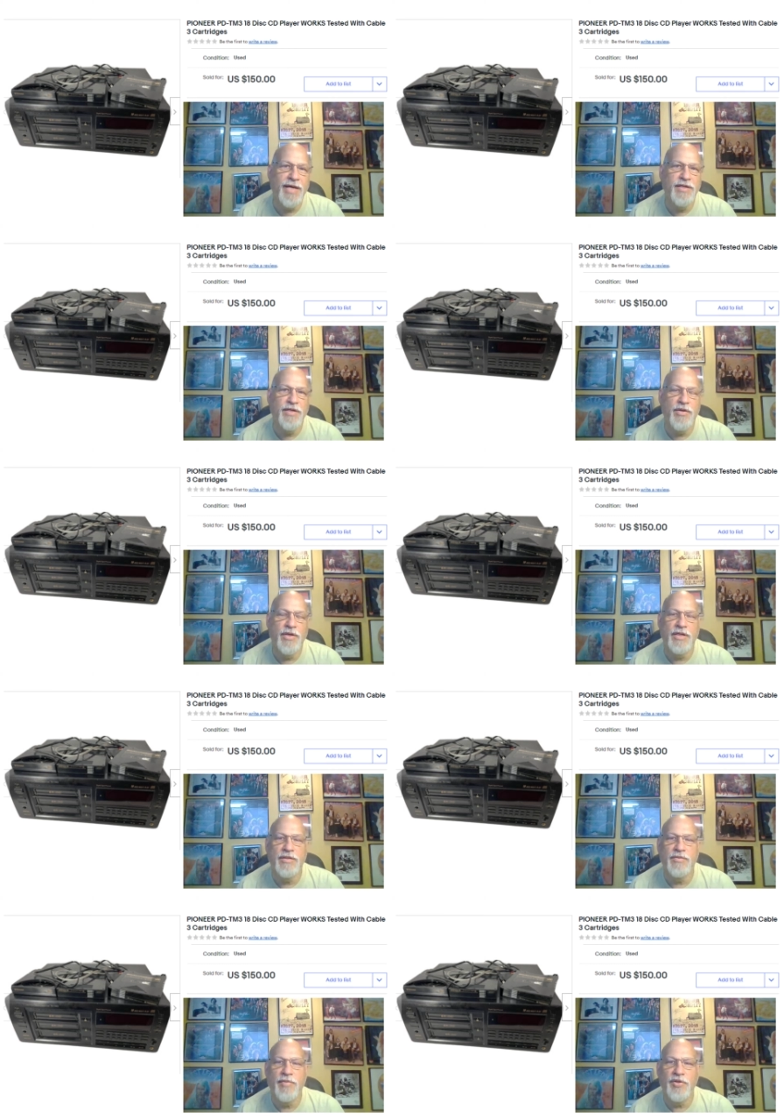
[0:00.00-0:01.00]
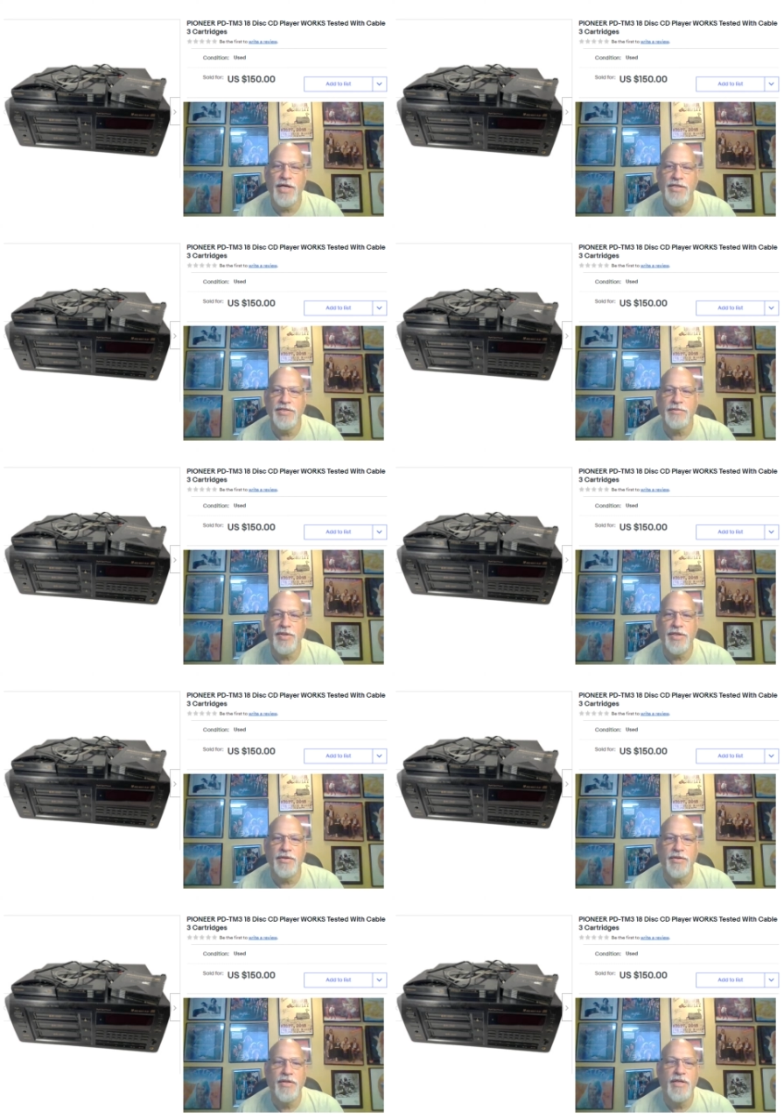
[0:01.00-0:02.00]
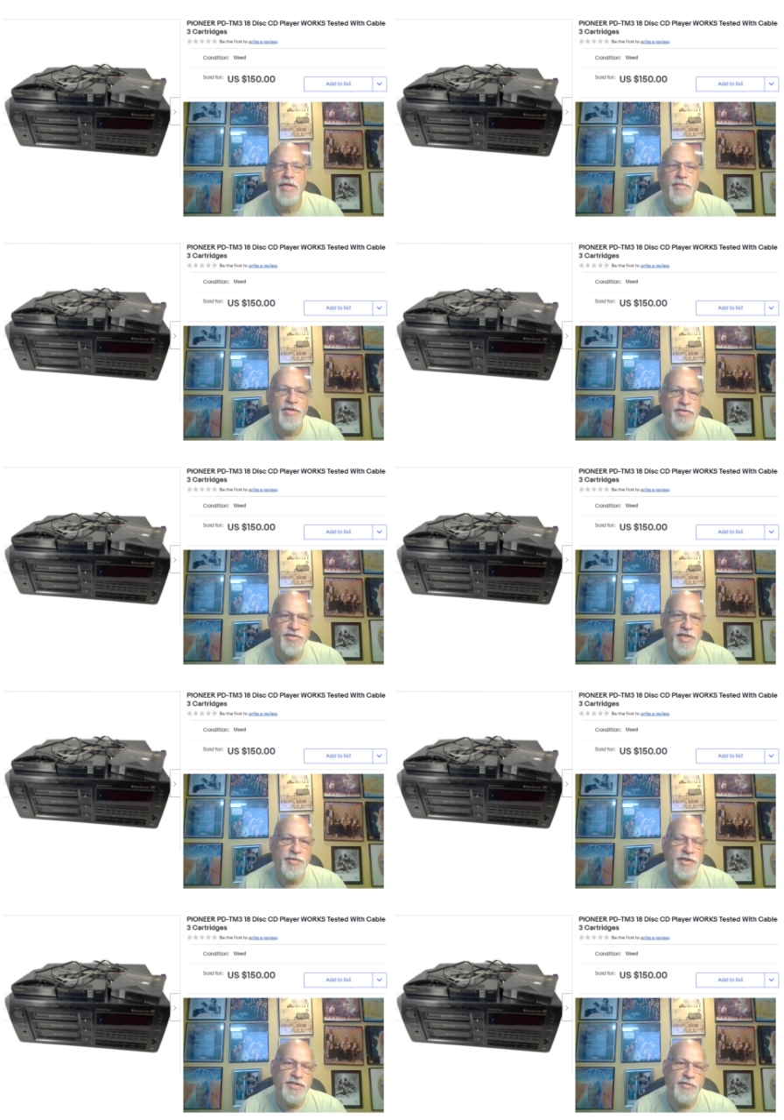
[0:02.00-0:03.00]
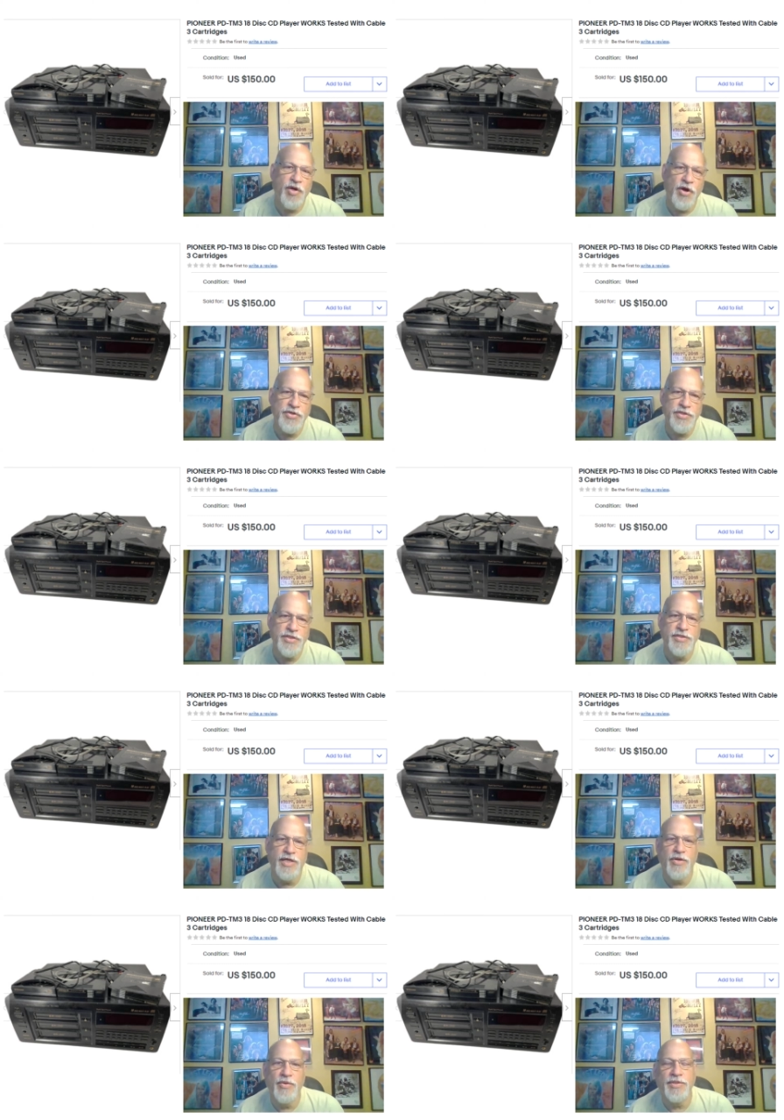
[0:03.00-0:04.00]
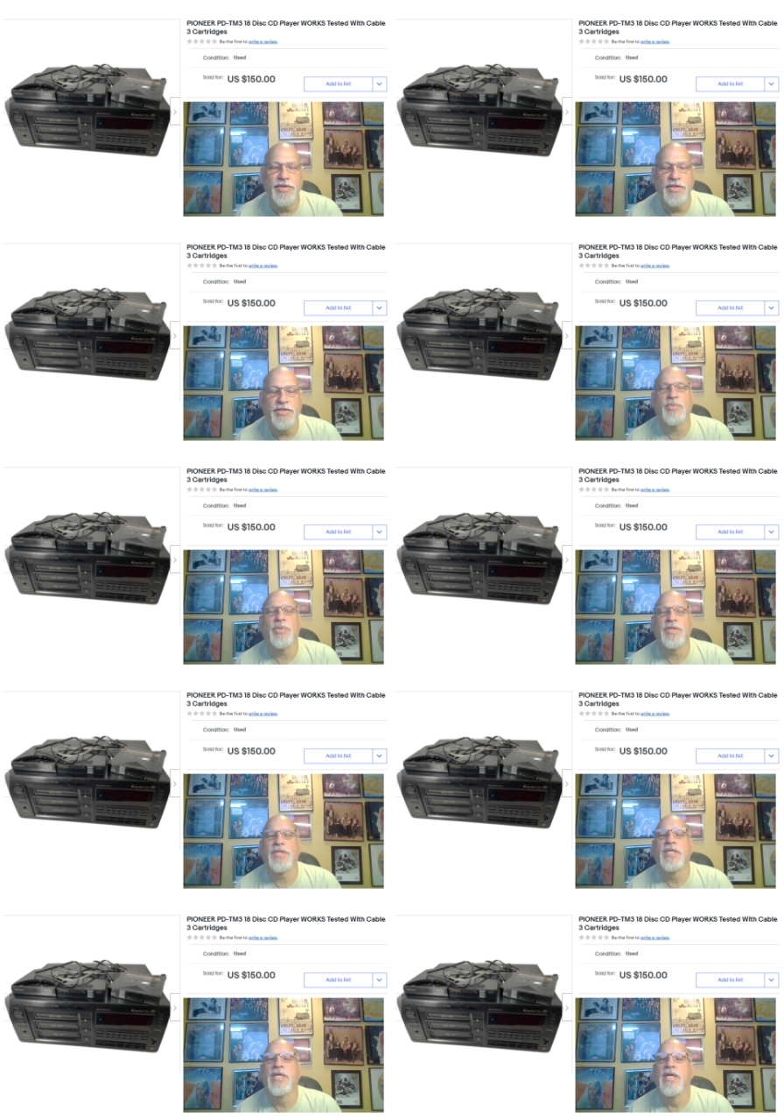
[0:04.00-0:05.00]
Pioneer multi-disc player because I was able to get some cartridges that go into this one.